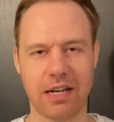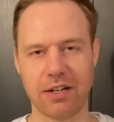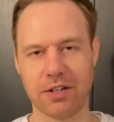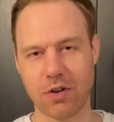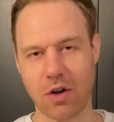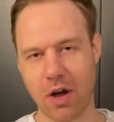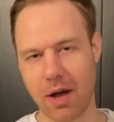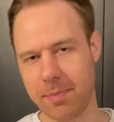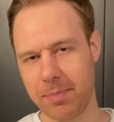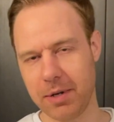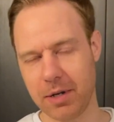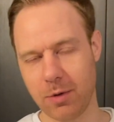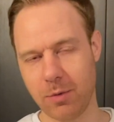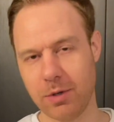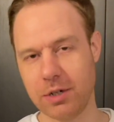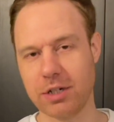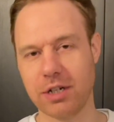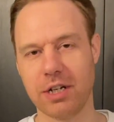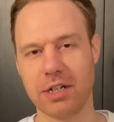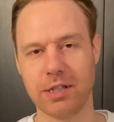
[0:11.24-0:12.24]
a topic
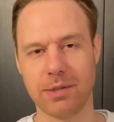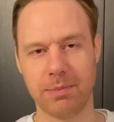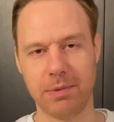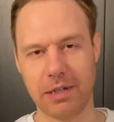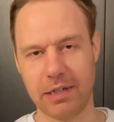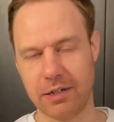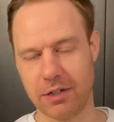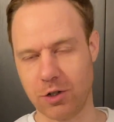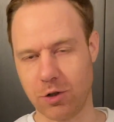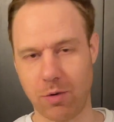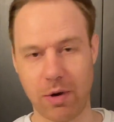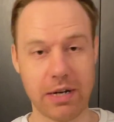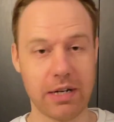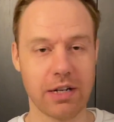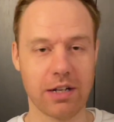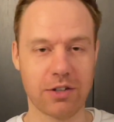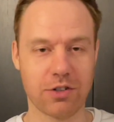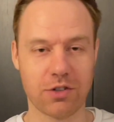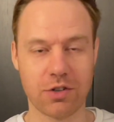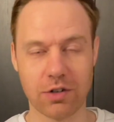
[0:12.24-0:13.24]
which has been
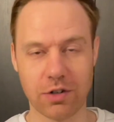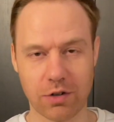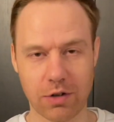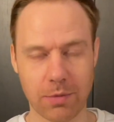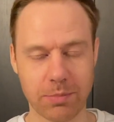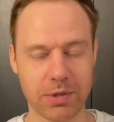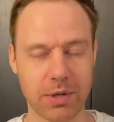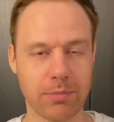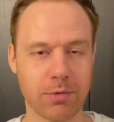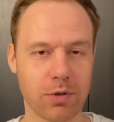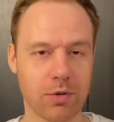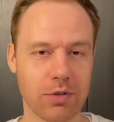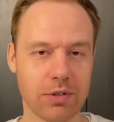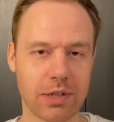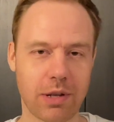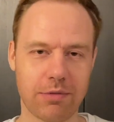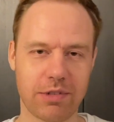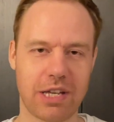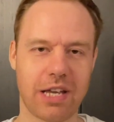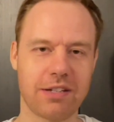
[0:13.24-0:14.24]
trending on certain groups, I'm told,
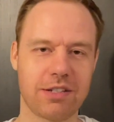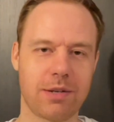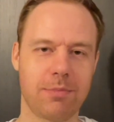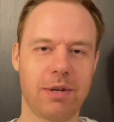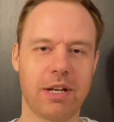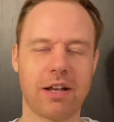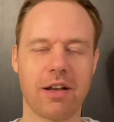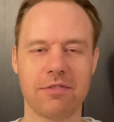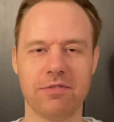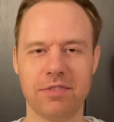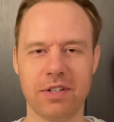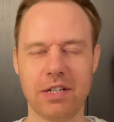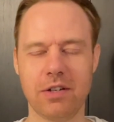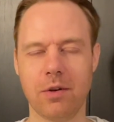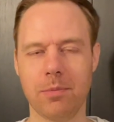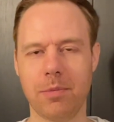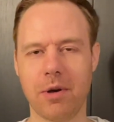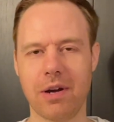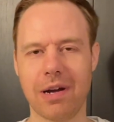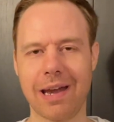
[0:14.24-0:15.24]
and I was asked to make a video
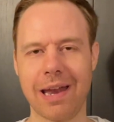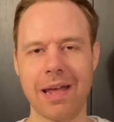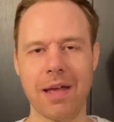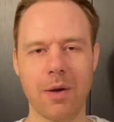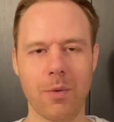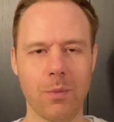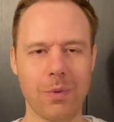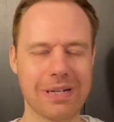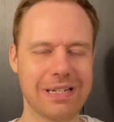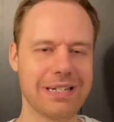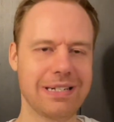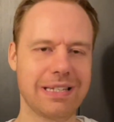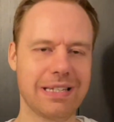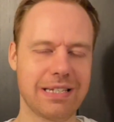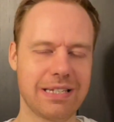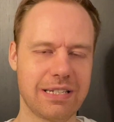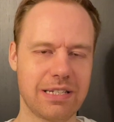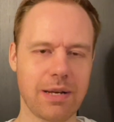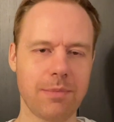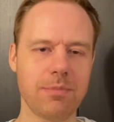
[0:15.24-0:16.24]
about it, which is the
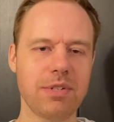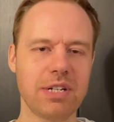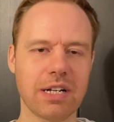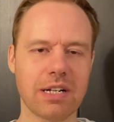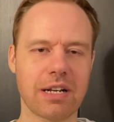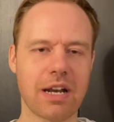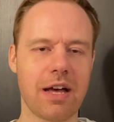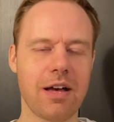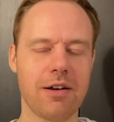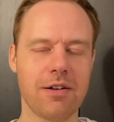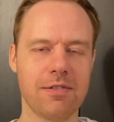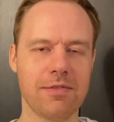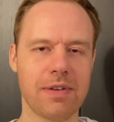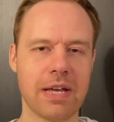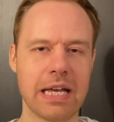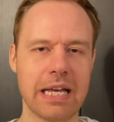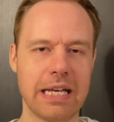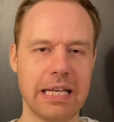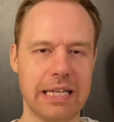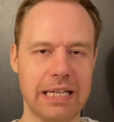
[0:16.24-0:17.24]
subject of,
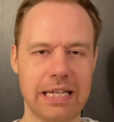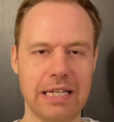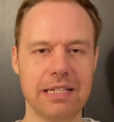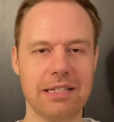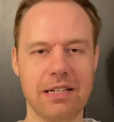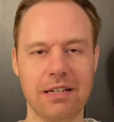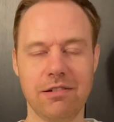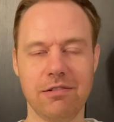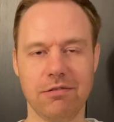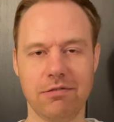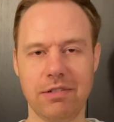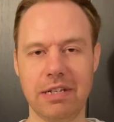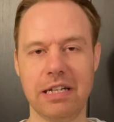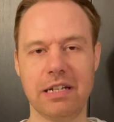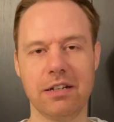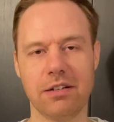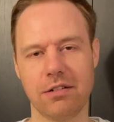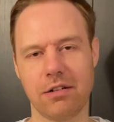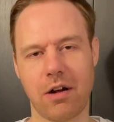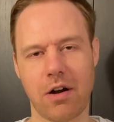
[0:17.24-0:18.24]
is it
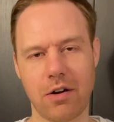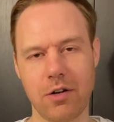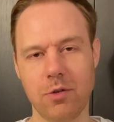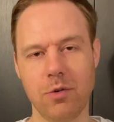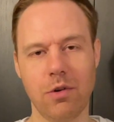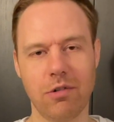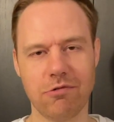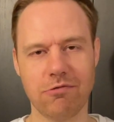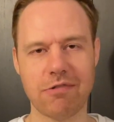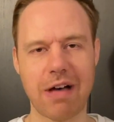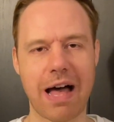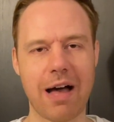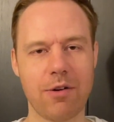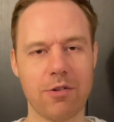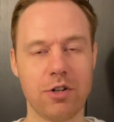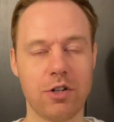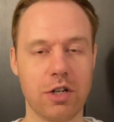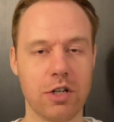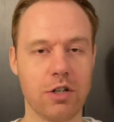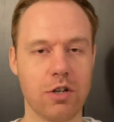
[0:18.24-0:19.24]
legal, are you
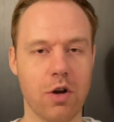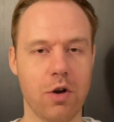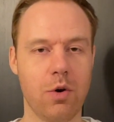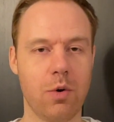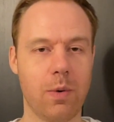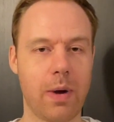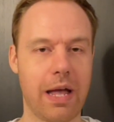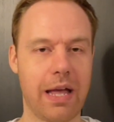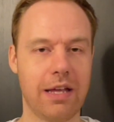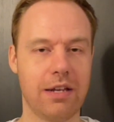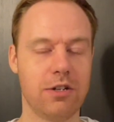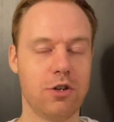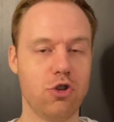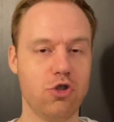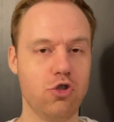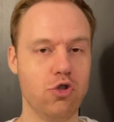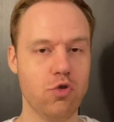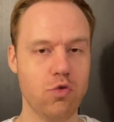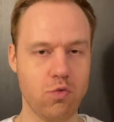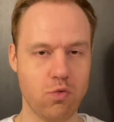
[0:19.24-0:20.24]
allowed to go and
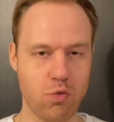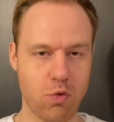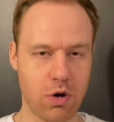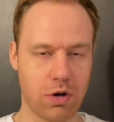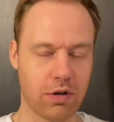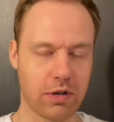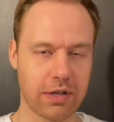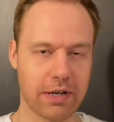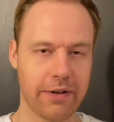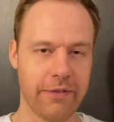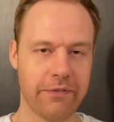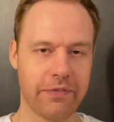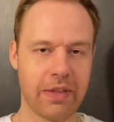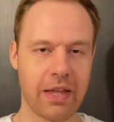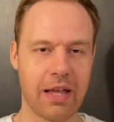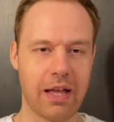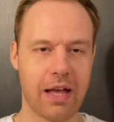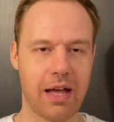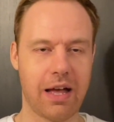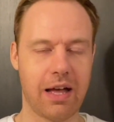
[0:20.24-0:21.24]
do work,
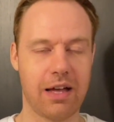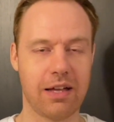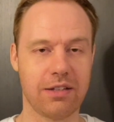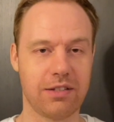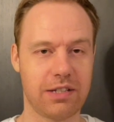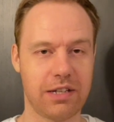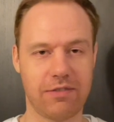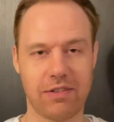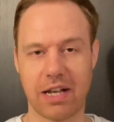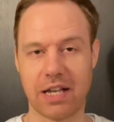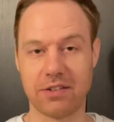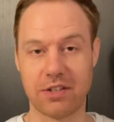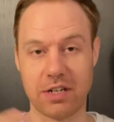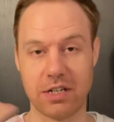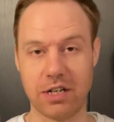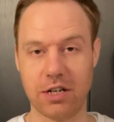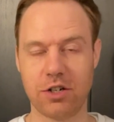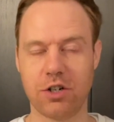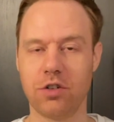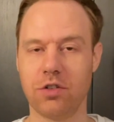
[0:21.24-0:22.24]
uh, say like as a
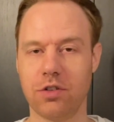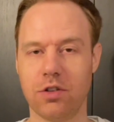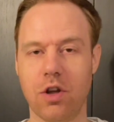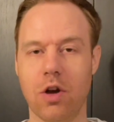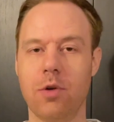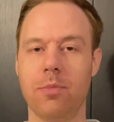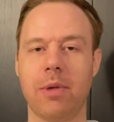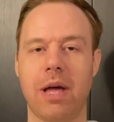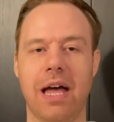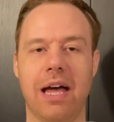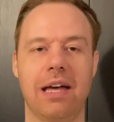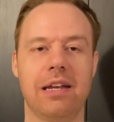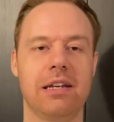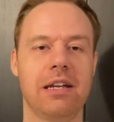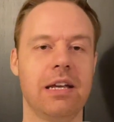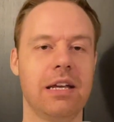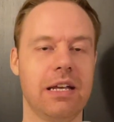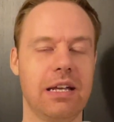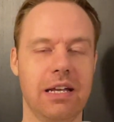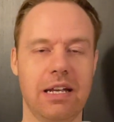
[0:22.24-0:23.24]
digital nomad,
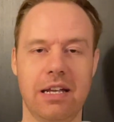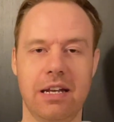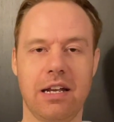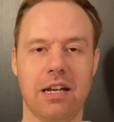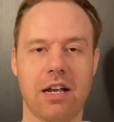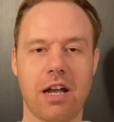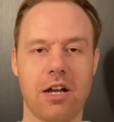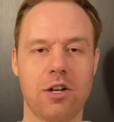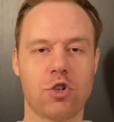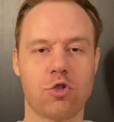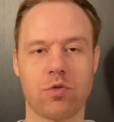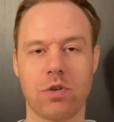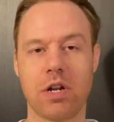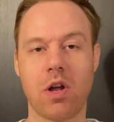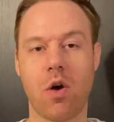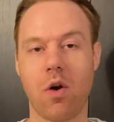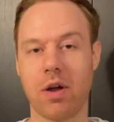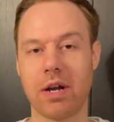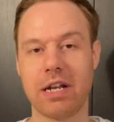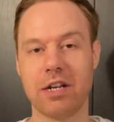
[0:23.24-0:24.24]
in a country
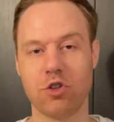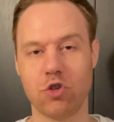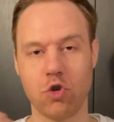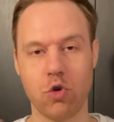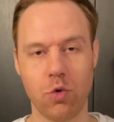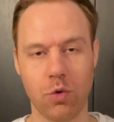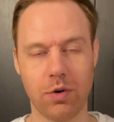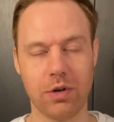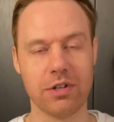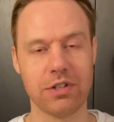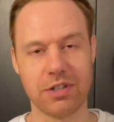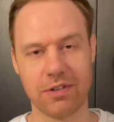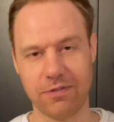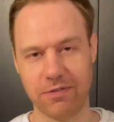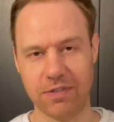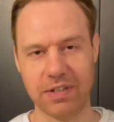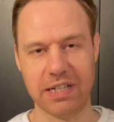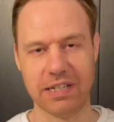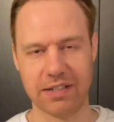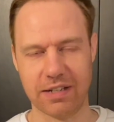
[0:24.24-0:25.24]
on a tourist
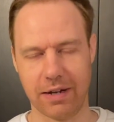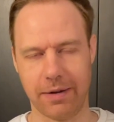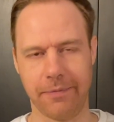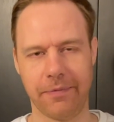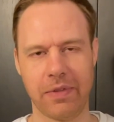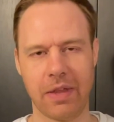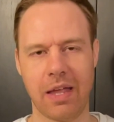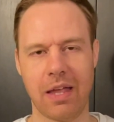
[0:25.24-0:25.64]
visa?